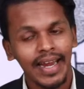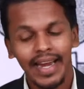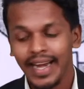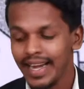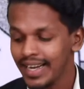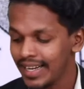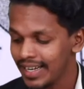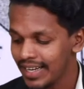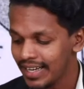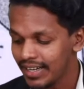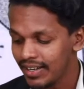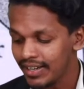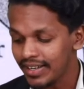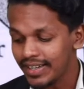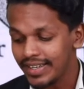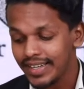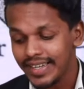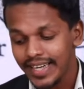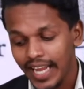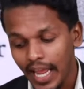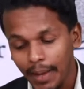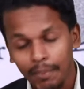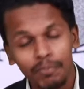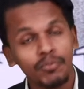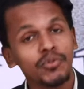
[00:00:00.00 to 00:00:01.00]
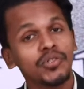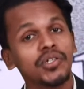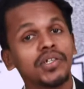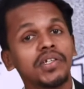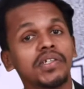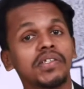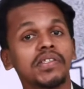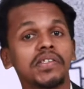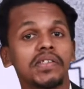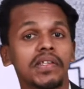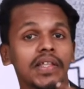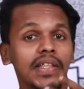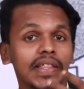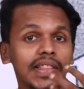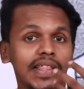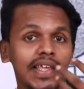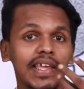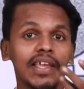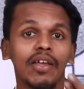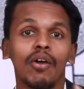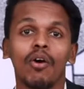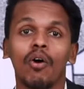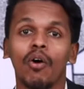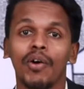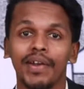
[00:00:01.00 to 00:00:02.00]
it captures
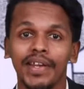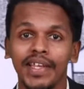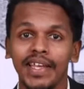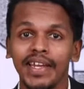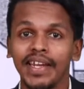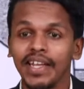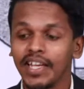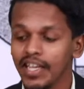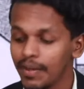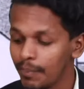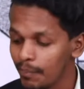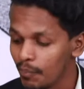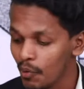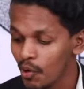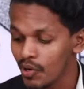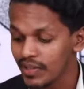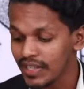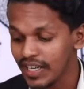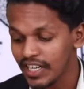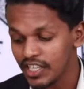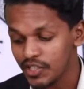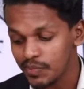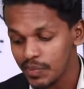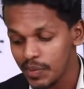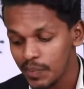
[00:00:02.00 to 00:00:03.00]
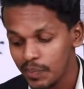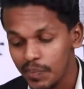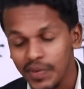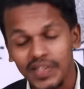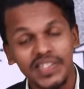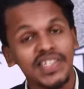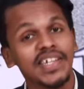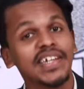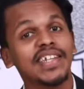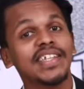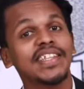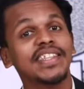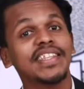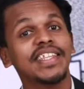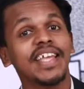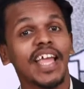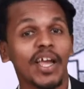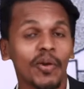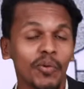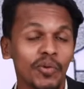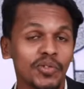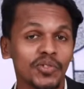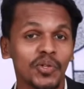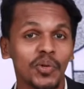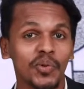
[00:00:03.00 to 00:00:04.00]
the organic compound that has been present in the
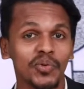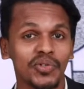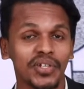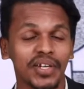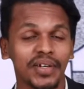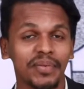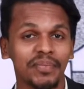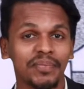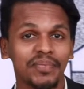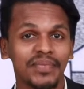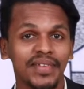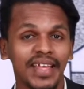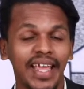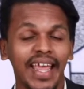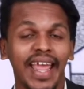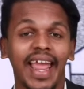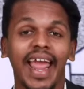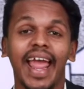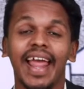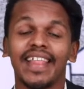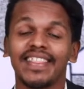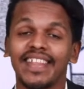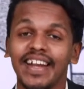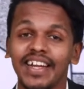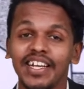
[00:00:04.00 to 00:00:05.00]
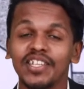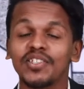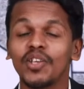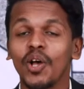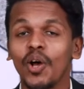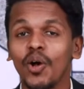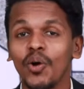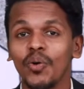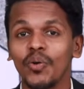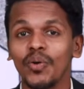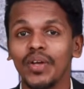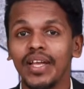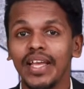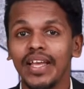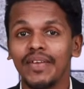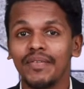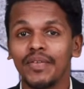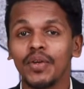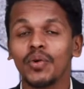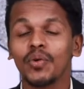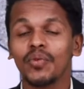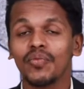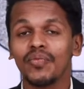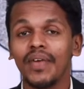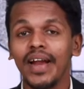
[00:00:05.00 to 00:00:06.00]
aqueous solution and that is how
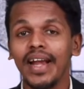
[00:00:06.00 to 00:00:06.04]
we could